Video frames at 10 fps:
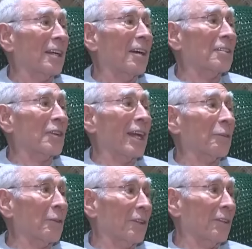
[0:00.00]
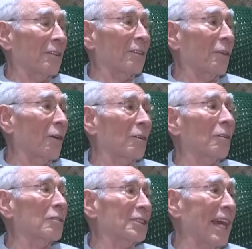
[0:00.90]
a contract with the
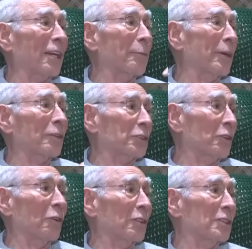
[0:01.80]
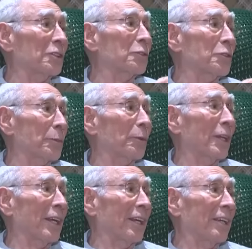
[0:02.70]
local Sacramento Solons,
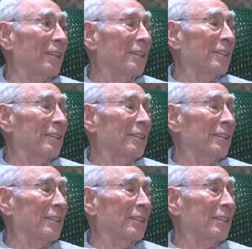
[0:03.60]
AAA